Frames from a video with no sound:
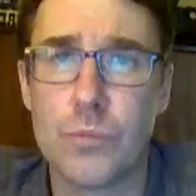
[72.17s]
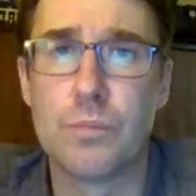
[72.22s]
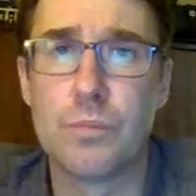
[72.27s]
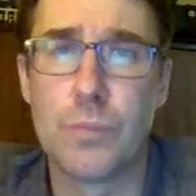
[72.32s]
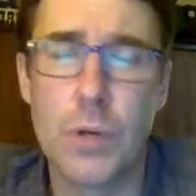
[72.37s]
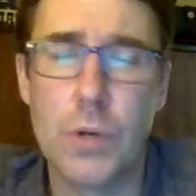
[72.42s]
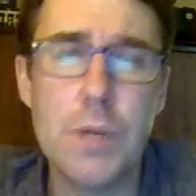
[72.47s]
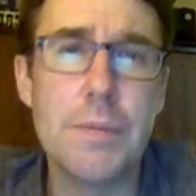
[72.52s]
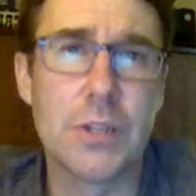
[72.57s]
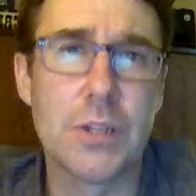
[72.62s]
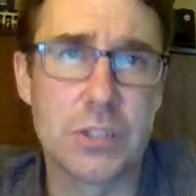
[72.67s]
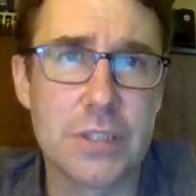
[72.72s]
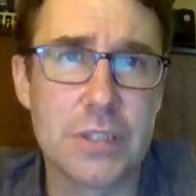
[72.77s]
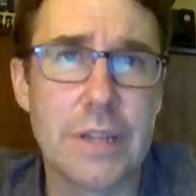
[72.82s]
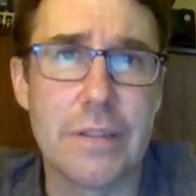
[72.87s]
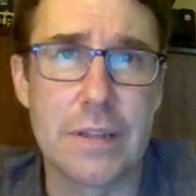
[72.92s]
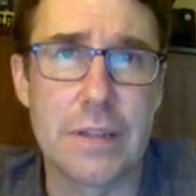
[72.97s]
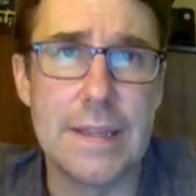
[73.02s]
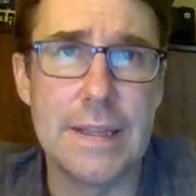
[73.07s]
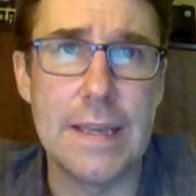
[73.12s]
pretty much to
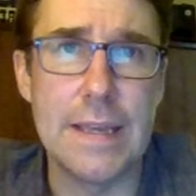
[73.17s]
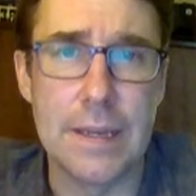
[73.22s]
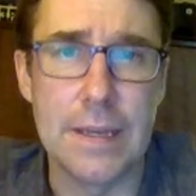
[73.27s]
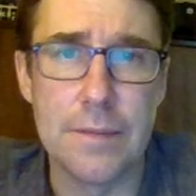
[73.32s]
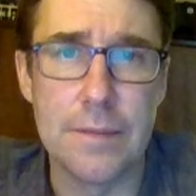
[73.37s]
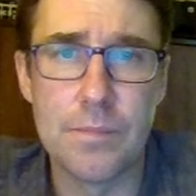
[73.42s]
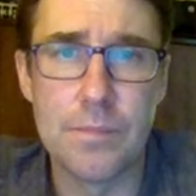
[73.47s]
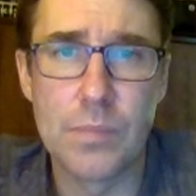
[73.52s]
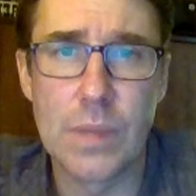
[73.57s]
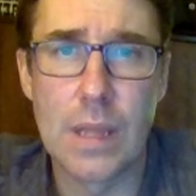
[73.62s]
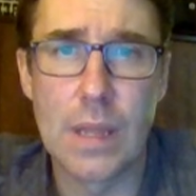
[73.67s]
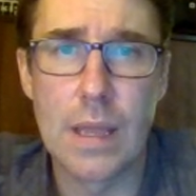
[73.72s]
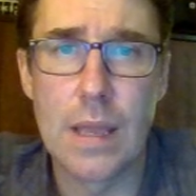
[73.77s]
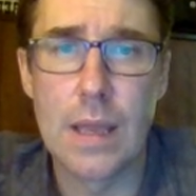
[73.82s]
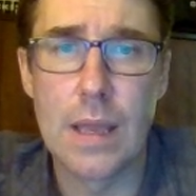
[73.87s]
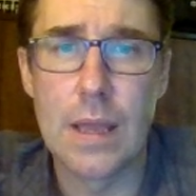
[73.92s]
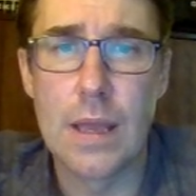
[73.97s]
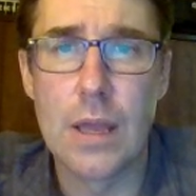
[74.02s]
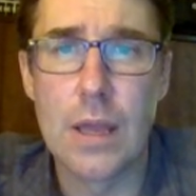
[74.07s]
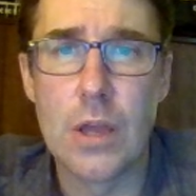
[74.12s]
the T.
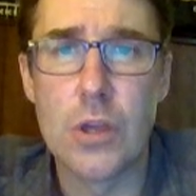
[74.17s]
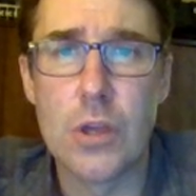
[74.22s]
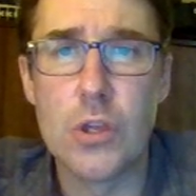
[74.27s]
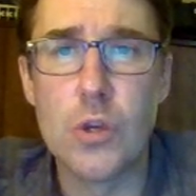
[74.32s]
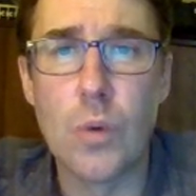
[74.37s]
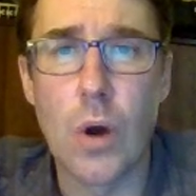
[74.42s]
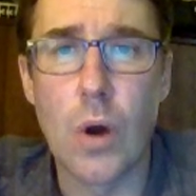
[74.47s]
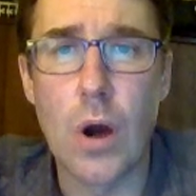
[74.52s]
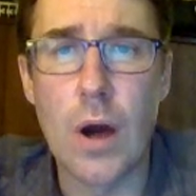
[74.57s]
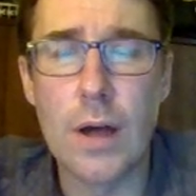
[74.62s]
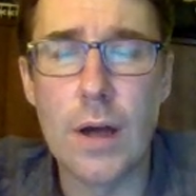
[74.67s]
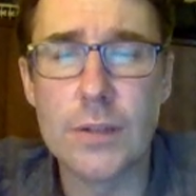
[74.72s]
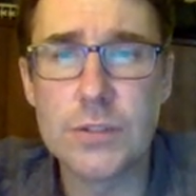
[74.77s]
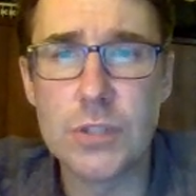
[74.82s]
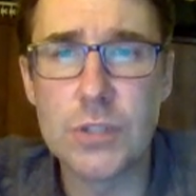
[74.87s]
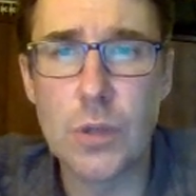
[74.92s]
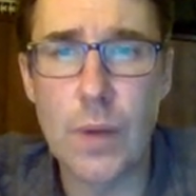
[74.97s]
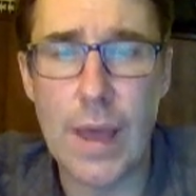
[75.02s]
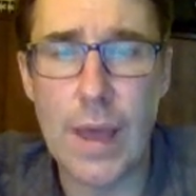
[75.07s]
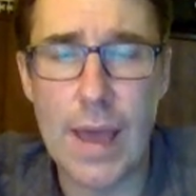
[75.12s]
You will
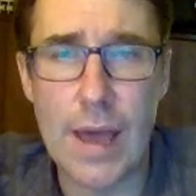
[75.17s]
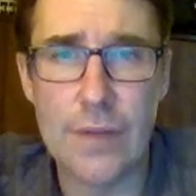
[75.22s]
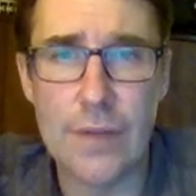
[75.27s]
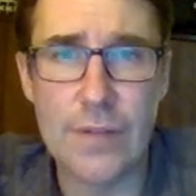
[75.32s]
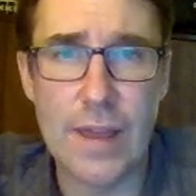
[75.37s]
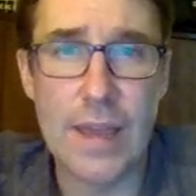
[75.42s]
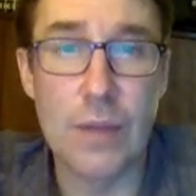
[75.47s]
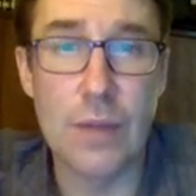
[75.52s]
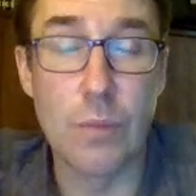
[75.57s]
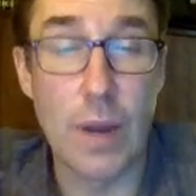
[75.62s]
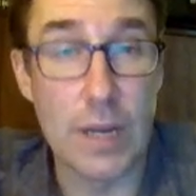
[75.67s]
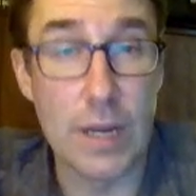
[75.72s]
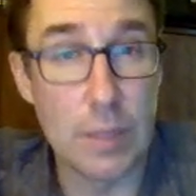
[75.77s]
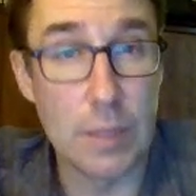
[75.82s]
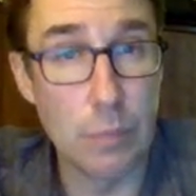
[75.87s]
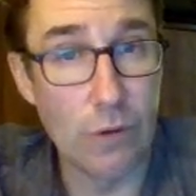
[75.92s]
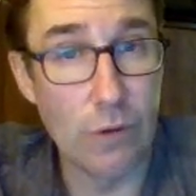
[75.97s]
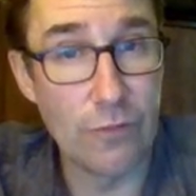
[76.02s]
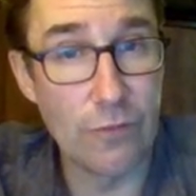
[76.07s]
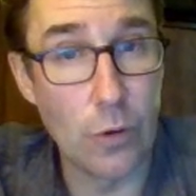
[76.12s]
also have a writing
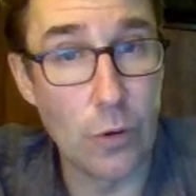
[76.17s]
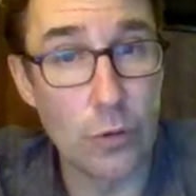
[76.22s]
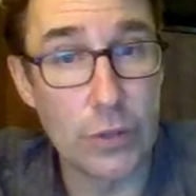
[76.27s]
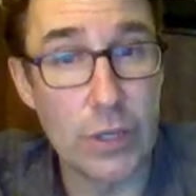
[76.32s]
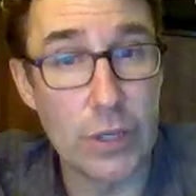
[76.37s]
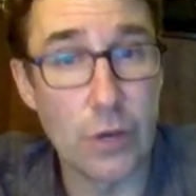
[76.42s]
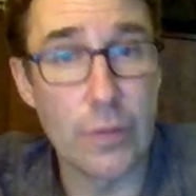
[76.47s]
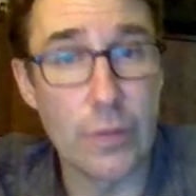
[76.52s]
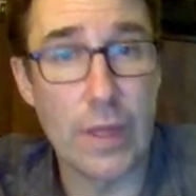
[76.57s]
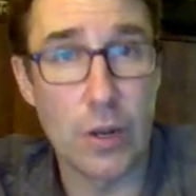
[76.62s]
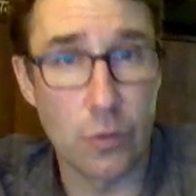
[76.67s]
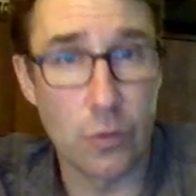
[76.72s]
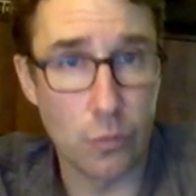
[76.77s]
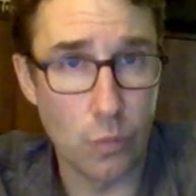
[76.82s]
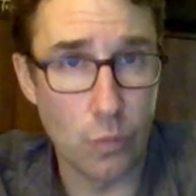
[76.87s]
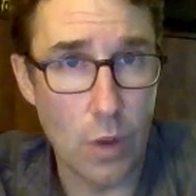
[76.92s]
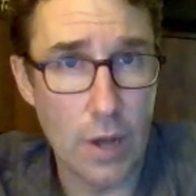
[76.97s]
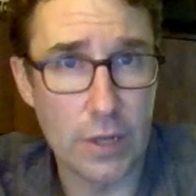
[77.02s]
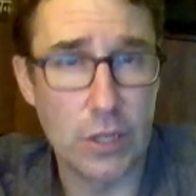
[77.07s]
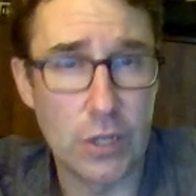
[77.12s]
portfolio that'll
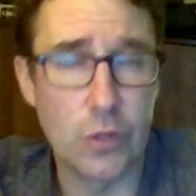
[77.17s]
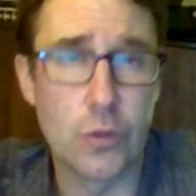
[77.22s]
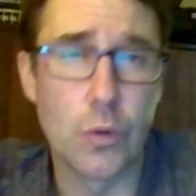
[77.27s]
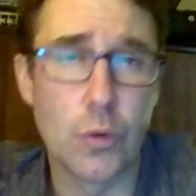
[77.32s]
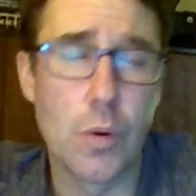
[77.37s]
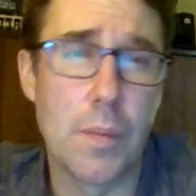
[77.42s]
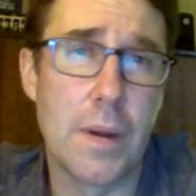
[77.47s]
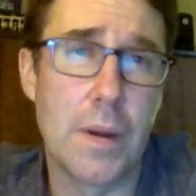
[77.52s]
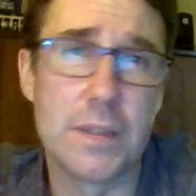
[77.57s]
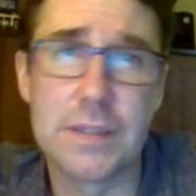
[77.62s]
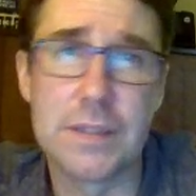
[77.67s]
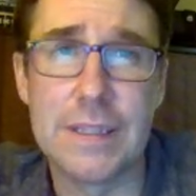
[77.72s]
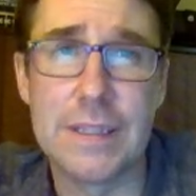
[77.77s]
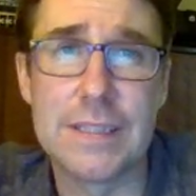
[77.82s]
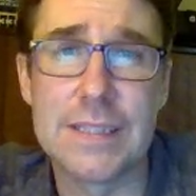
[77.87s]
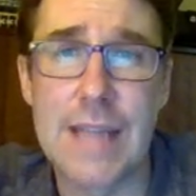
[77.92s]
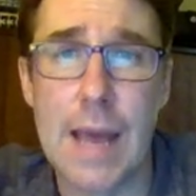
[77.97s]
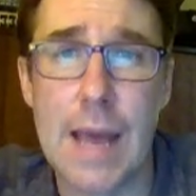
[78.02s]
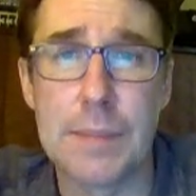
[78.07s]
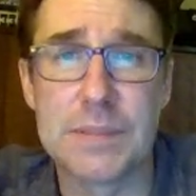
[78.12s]
walk you through a bunch of these
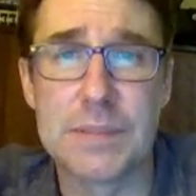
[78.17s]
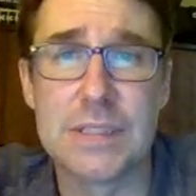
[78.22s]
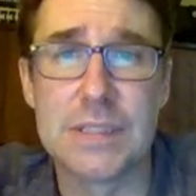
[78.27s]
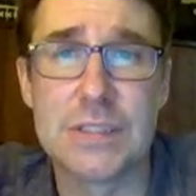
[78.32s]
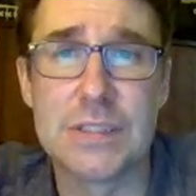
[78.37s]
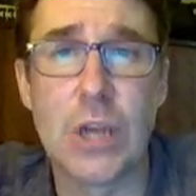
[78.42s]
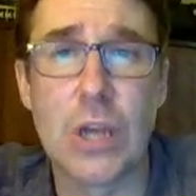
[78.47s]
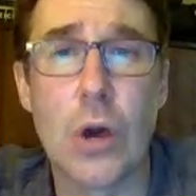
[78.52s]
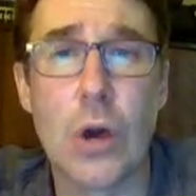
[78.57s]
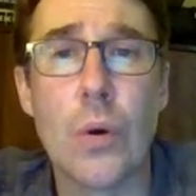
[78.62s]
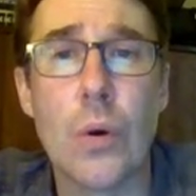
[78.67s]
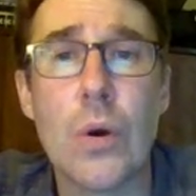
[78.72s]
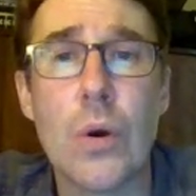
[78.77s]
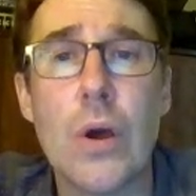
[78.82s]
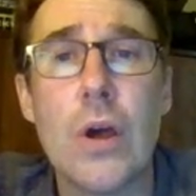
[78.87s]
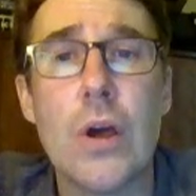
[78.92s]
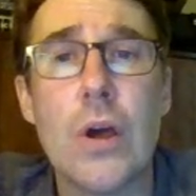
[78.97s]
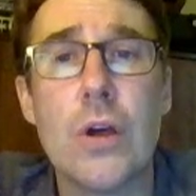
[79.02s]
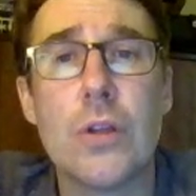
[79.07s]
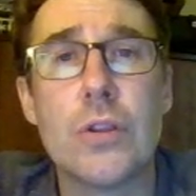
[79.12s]
steps, and so
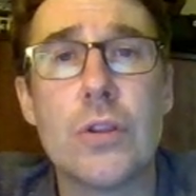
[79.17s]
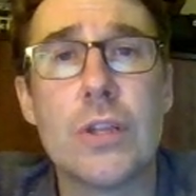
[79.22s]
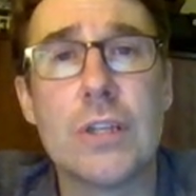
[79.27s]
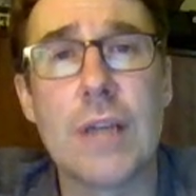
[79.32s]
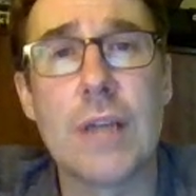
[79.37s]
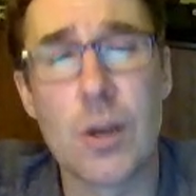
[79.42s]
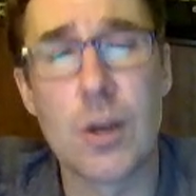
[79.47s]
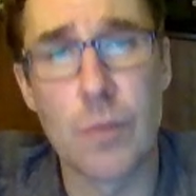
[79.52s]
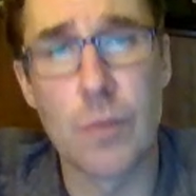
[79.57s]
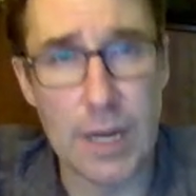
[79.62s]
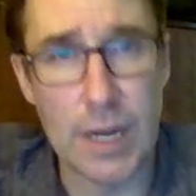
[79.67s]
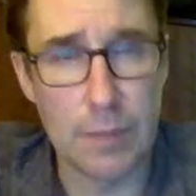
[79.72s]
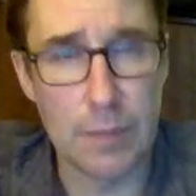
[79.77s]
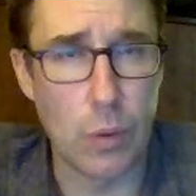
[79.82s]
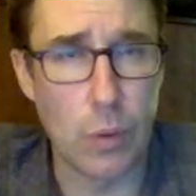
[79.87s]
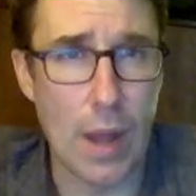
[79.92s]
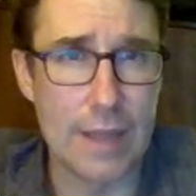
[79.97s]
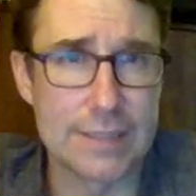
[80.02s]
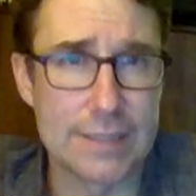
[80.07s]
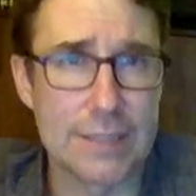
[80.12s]
the entire writing
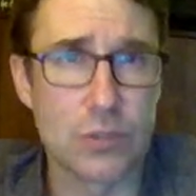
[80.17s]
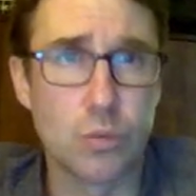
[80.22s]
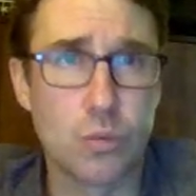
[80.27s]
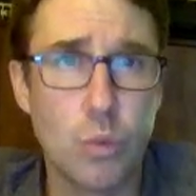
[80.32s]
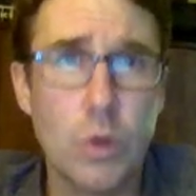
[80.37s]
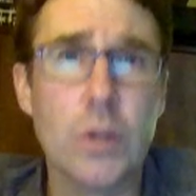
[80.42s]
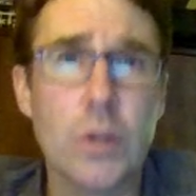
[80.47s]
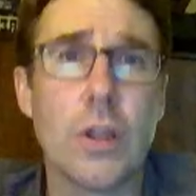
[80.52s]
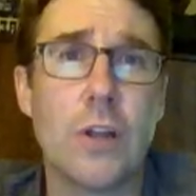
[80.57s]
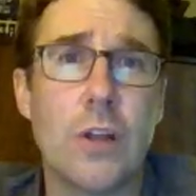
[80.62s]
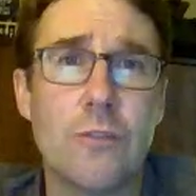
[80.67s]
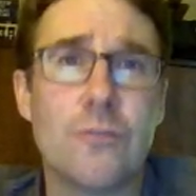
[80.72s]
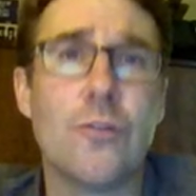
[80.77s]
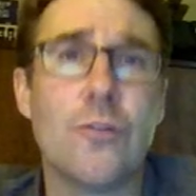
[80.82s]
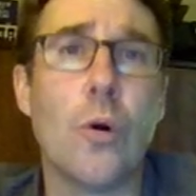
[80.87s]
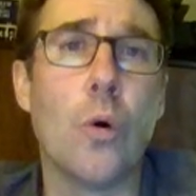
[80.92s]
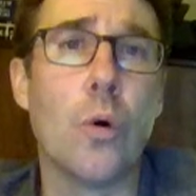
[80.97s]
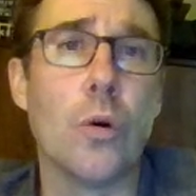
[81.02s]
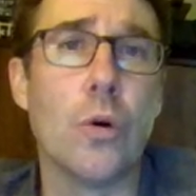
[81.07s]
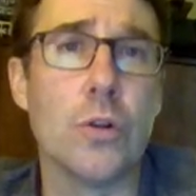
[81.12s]
process will
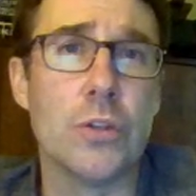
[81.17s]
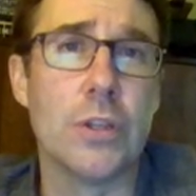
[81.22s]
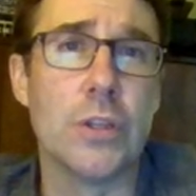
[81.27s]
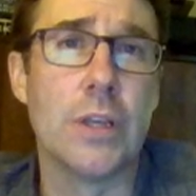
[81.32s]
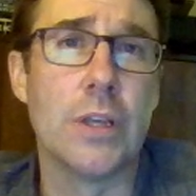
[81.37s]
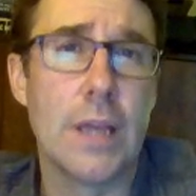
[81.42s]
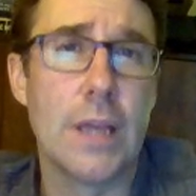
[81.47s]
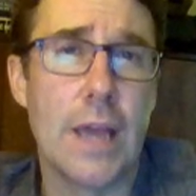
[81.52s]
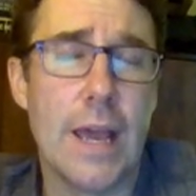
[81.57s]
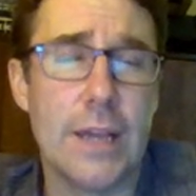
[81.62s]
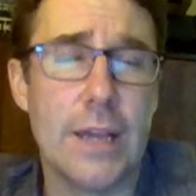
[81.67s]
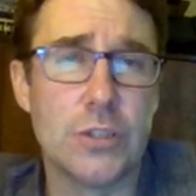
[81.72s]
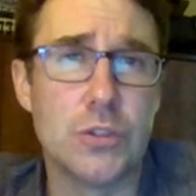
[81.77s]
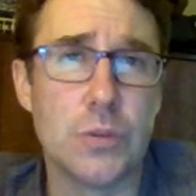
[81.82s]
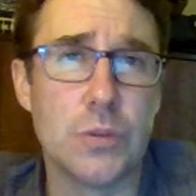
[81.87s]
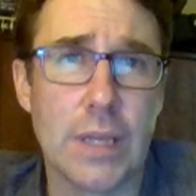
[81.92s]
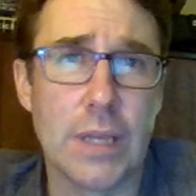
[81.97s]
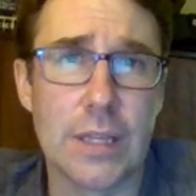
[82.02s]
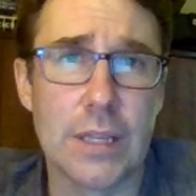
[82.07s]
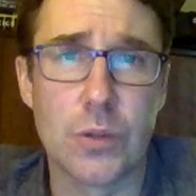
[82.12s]
unfold as
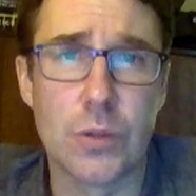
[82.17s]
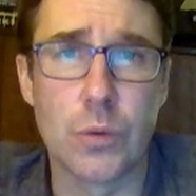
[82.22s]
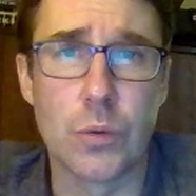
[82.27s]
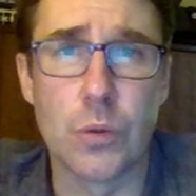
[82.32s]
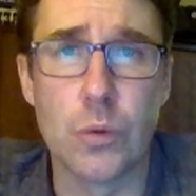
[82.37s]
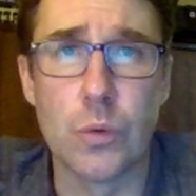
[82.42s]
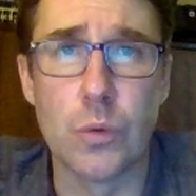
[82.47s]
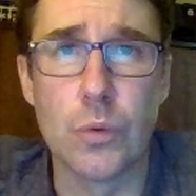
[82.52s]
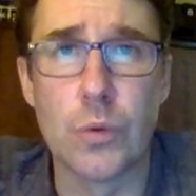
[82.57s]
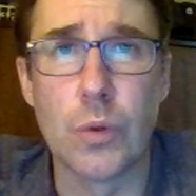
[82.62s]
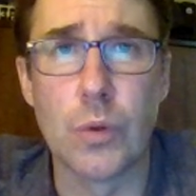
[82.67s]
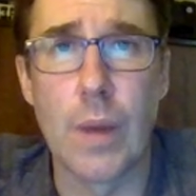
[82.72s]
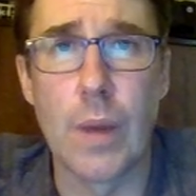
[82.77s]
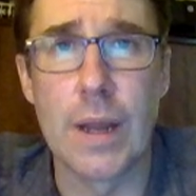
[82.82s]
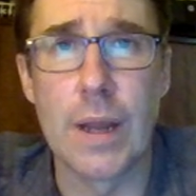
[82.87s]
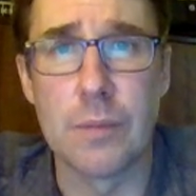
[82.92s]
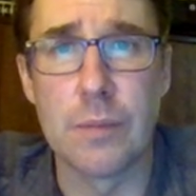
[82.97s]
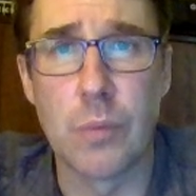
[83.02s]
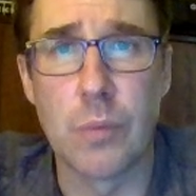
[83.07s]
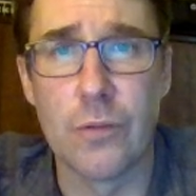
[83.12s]
you get through the
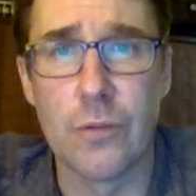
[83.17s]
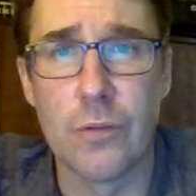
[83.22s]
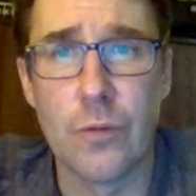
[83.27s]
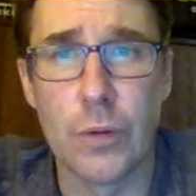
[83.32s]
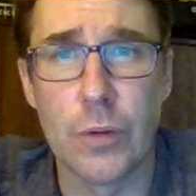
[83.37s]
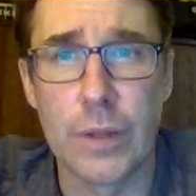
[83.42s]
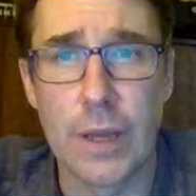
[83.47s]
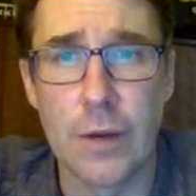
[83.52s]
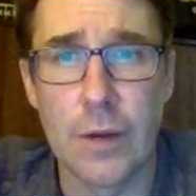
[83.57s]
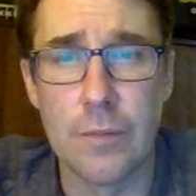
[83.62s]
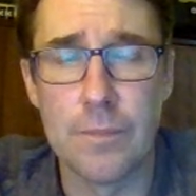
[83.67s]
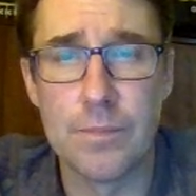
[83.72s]
writing portfolio.